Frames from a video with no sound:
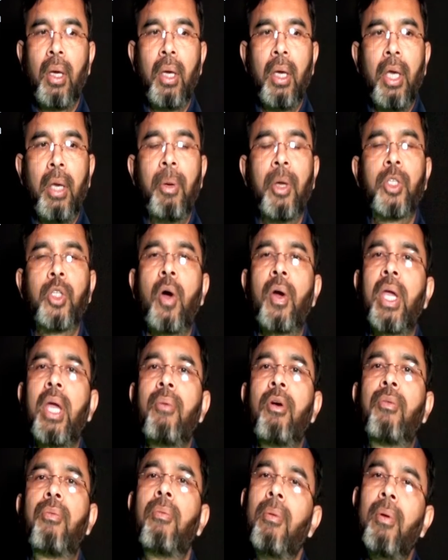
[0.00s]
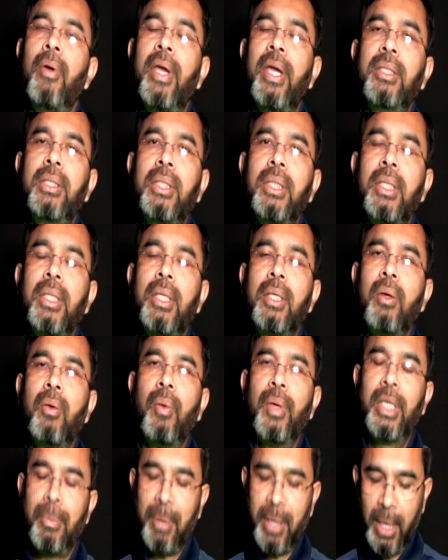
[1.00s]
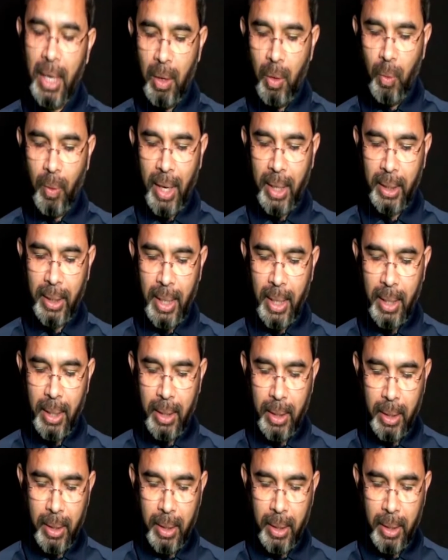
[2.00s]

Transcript: If you're talking about fluid, we typically look at the